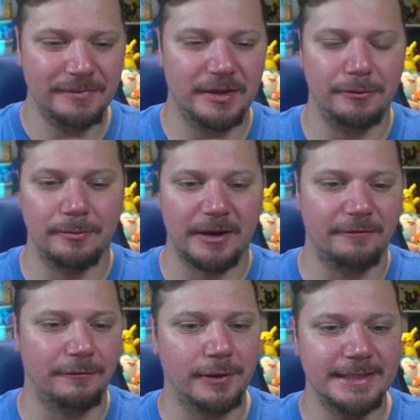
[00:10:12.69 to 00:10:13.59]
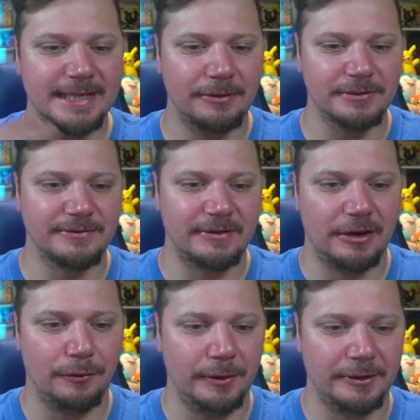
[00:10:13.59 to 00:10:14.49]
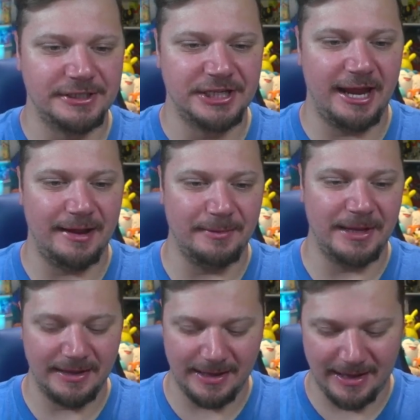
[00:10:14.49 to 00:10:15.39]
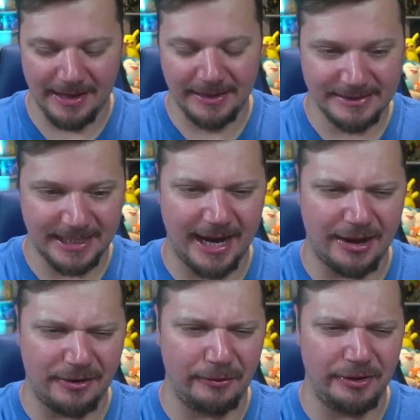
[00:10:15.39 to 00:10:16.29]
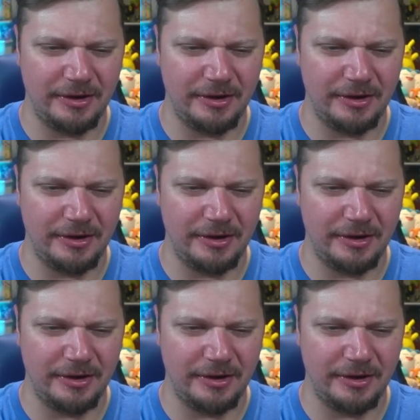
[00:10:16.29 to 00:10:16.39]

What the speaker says: Oh, my voice, that was very weird. Jamming Tower,